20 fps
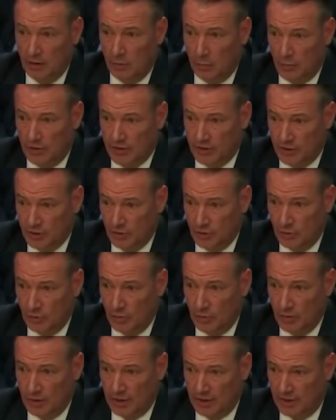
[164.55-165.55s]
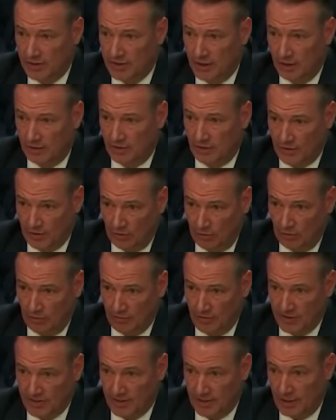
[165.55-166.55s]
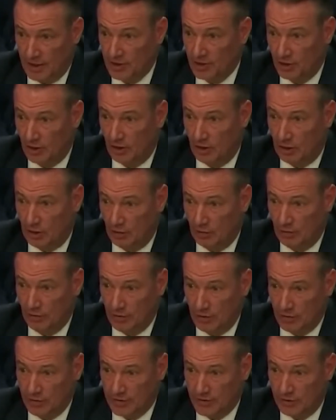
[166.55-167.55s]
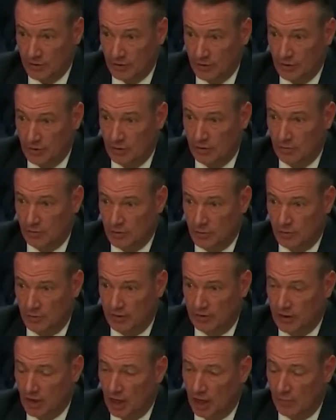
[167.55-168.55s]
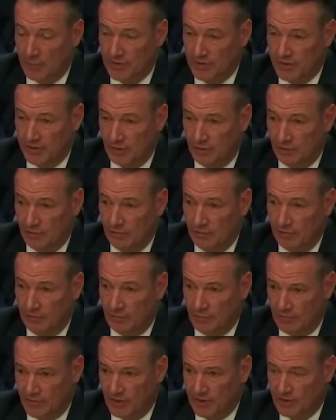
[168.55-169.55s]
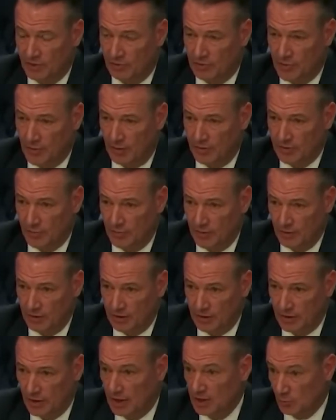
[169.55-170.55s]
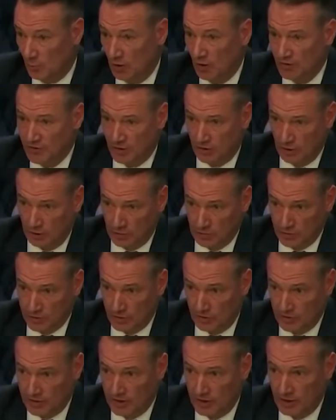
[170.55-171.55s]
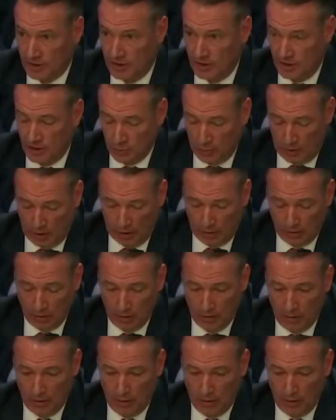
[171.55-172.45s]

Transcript: We do conduct a thorough investigation on all of those, treating the Office of Professional Responsibility as well as the local jurisdiction as well.